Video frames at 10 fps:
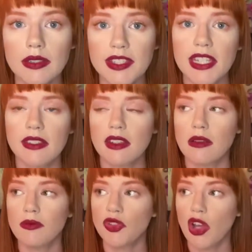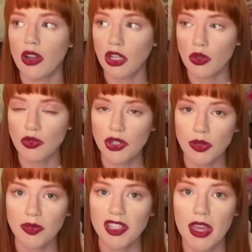of systems on
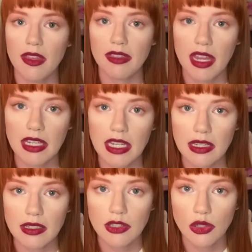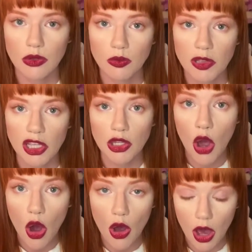YouTube say that they needed to be
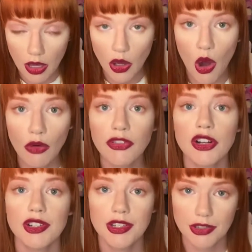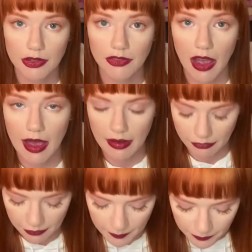covert to
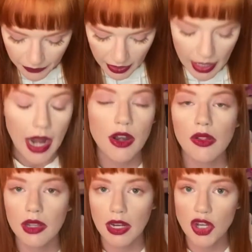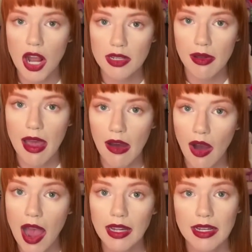survive. And I know that I talked about
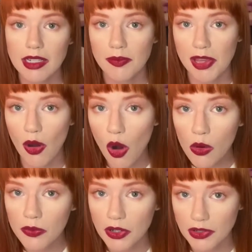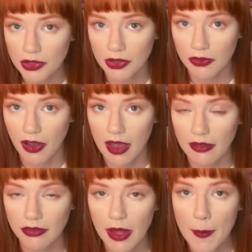how I needed to be overt to
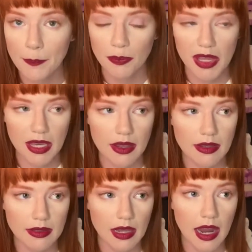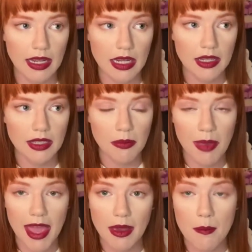survive because I needed to
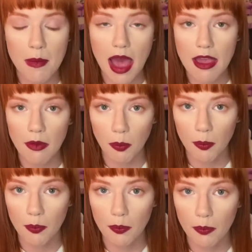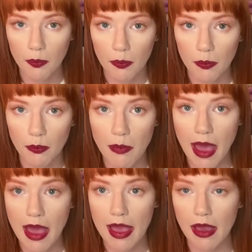make my
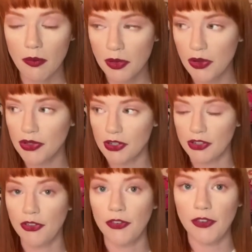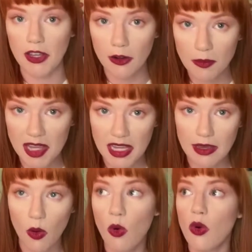abusers fear
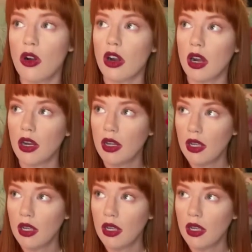me or